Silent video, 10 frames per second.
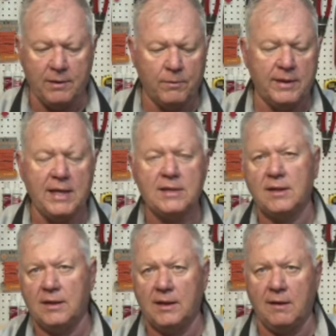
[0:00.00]
And what that's
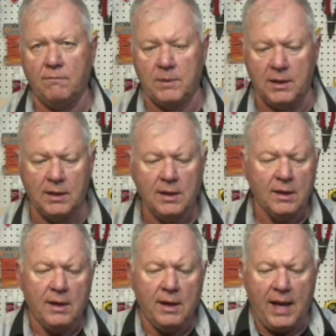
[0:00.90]
going to give me,
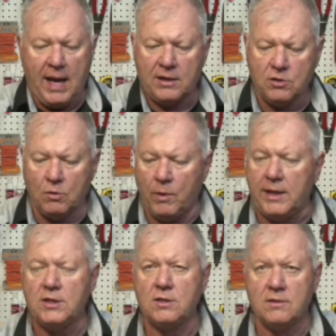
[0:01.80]
axle
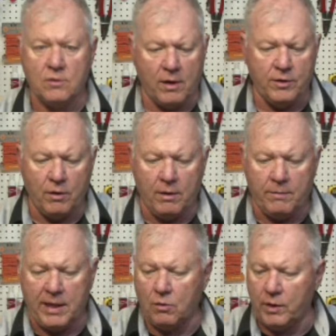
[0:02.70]
weights, so I know I'm
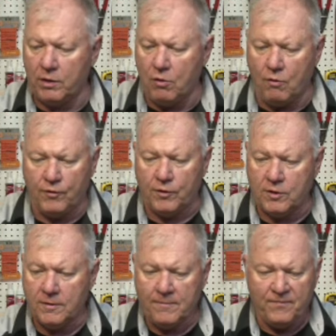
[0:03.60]
not going
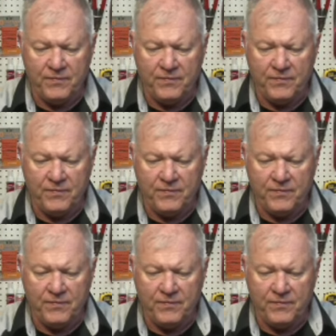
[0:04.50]
over